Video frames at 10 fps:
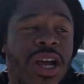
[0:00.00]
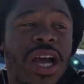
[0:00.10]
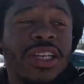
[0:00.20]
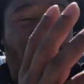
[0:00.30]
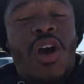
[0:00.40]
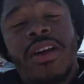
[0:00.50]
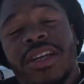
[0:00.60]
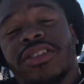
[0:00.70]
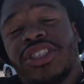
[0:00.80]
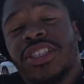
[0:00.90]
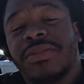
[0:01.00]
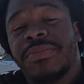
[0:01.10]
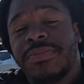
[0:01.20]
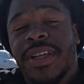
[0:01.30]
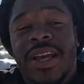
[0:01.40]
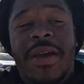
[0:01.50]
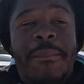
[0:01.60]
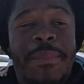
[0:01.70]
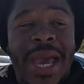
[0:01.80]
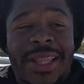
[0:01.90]
the car dealership
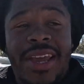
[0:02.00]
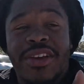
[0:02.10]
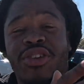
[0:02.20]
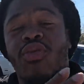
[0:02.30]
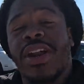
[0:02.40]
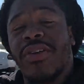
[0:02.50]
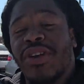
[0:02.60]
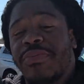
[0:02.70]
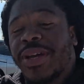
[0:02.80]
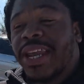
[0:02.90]
back there, the one that we've been